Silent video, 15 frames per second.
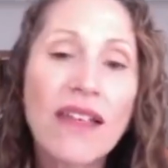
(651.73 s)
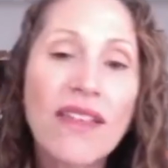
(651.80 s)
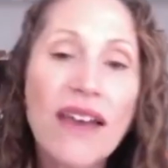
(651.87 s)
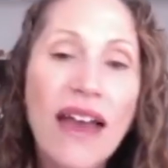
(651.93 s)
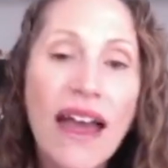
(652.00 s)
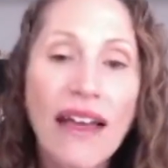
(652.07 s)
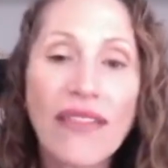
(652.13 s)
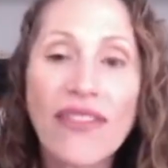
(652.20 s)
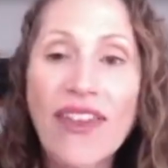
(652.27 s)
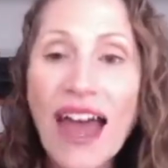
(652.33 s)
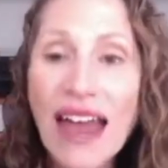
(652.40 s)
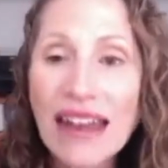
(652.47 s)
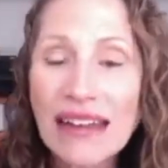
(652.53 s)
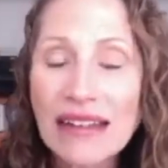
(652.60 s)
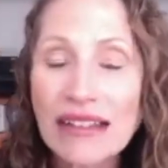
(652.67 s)
And
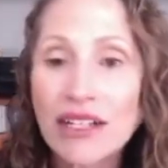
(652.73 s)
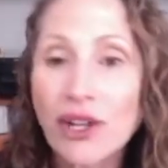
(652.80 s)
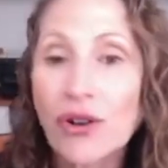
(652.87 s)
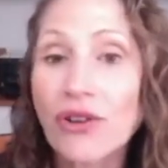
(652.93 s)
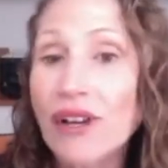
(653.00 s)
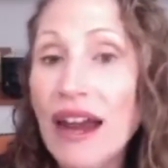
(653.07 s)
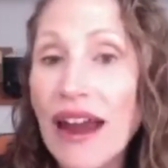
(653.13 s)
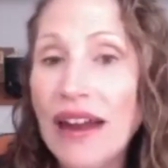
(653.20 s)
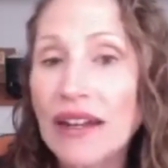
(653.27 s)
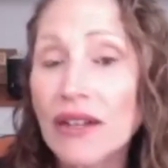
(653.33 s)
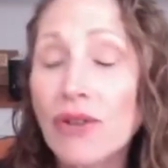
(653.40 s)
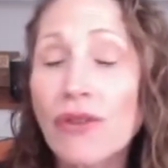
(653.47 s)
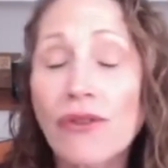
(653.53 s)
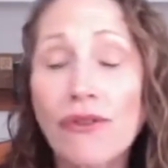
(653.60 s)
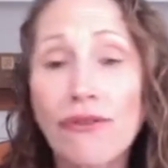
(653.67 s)
that is
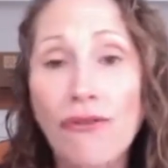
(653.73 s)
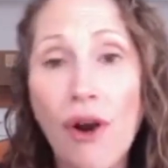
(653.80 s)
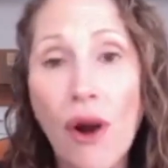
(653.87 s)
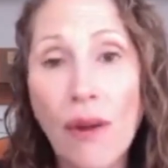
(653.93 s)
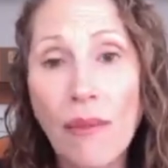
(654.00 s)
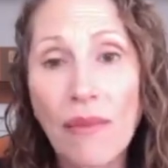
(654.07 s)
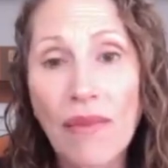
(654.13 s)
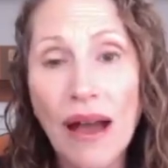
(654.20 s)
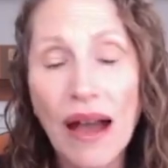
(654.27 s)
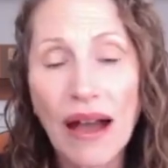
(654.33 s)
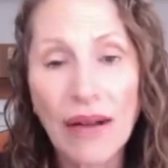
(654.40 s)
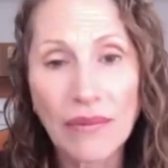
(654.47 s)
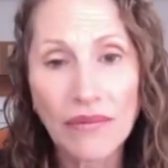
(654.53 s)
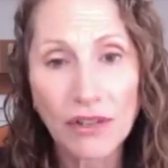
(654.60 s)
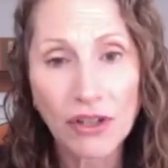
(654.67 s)
created from
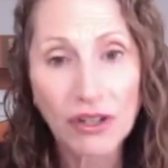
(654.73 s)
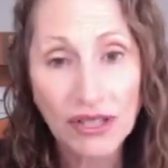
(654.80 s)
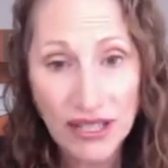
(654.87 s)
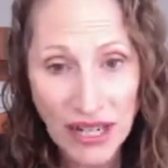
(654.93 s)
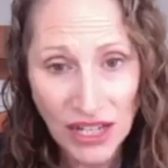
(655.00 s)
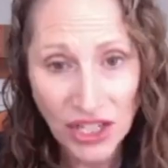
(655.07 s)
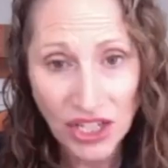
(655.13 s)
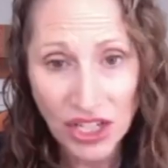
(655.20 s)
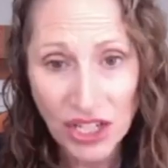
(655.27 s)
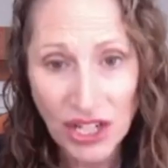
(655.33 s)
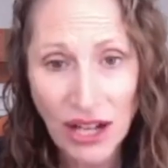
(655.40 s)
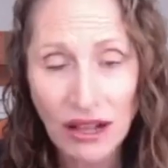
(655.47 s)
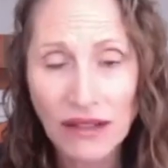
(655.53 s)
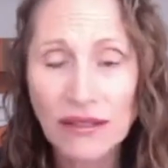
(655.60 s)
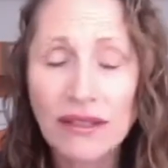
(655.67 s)
crustacean
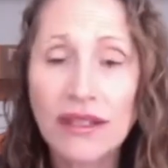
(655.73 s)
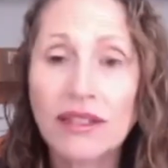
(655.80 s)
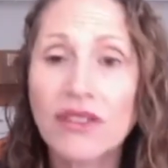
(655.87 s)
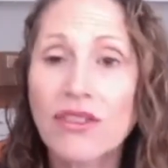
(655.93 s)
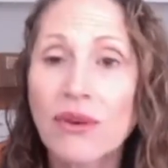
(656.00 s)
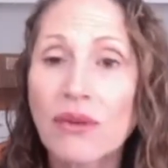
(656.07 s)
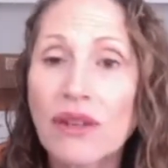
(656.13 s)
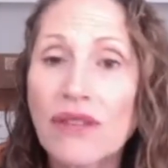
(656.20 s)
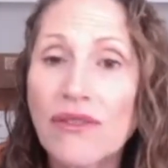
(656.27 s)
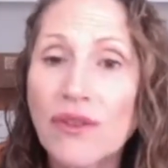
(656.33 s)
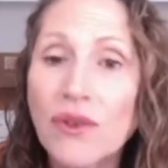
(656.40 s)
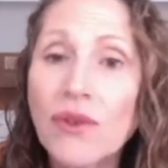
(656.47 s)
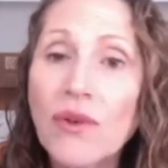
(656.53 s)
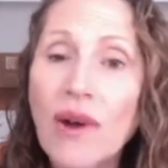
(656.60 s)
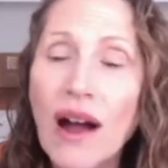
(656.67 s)
shells. So if
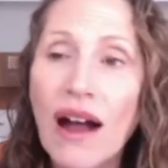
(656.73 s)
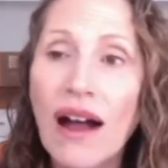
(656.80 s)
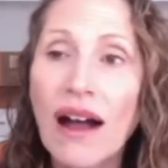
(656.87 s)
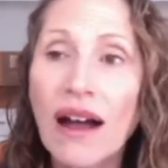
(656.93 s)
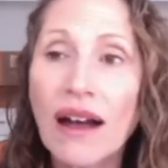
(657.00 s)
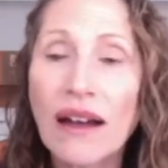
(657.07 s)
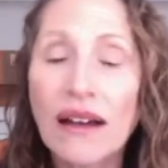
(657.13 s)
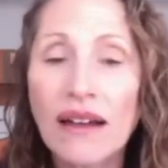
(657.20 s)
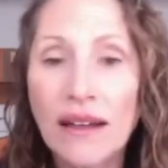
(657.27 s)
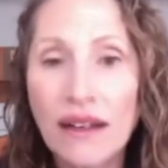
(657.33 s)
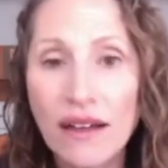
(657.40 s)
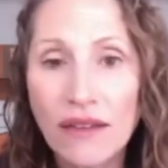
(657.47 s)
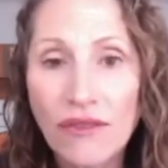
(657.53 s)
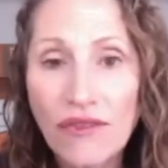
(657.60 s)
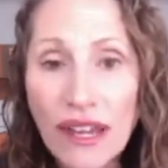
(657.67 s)
you are
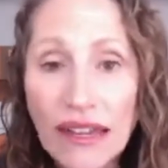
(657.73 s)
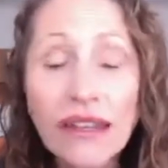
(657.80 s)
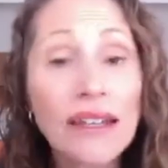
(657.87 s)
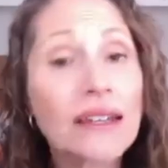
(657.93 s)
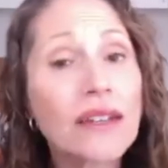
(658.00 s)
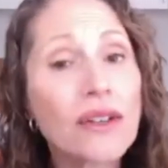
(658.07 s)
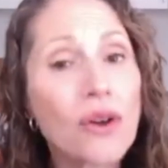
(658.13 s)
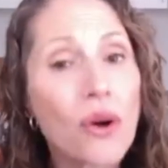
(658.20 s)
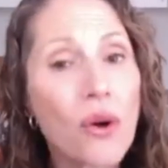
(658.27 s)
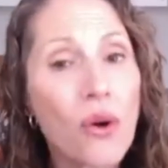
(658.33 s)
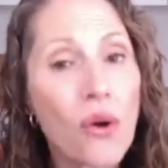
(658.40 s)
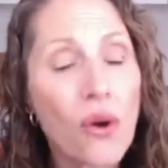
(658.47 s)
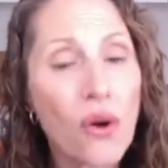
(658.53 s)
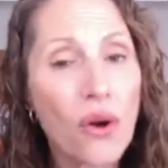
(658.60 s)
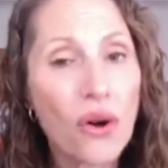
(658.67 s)
vegan
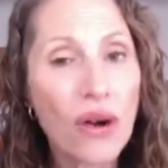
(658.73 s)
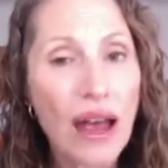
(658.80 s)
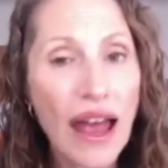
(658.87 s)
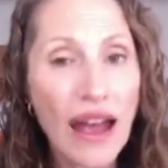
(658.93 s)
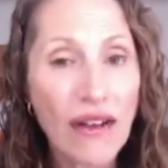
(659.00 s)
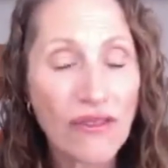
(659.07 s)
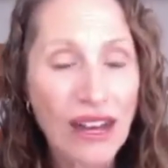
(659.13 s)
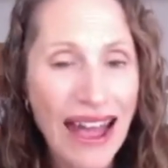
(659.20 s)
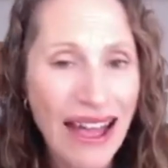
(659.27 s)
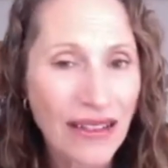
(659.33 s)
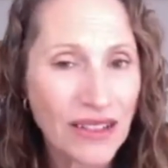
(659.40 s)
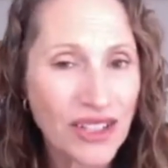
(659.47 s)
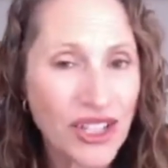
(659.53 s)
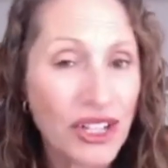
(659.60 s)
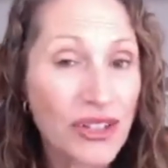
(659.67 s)
or have an allergy to